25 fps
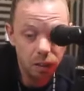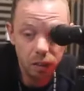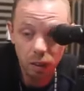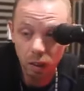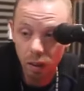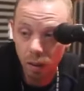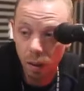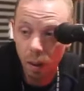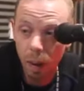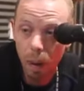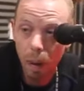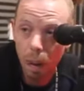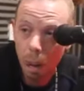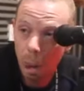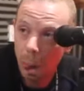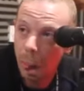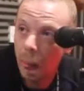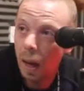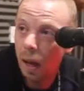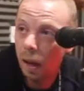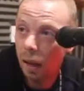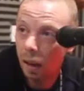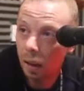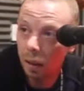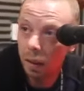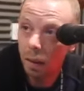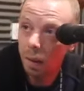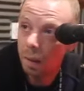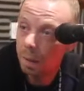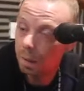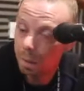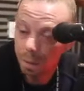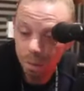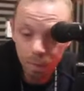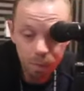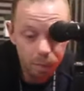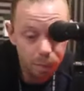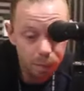So, you know,
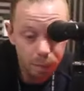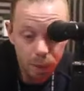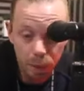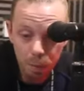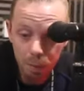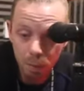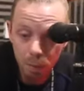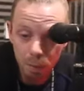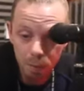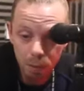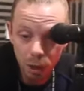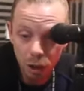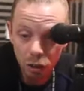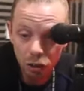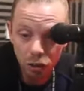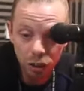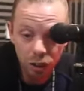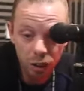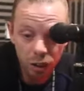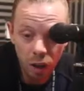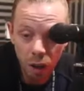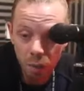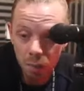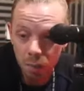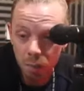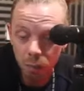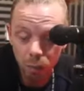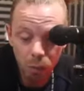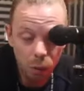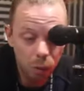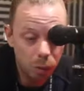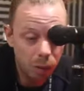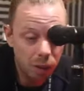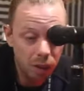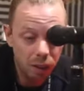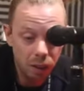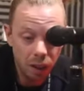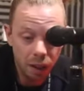me and my bridging them,
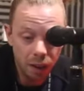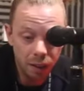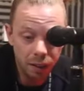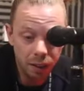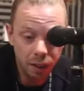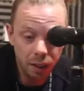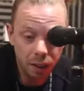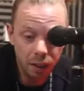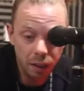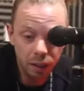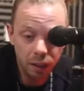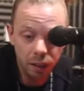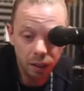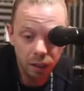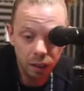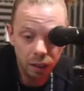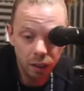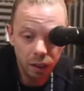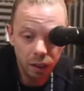we went down there,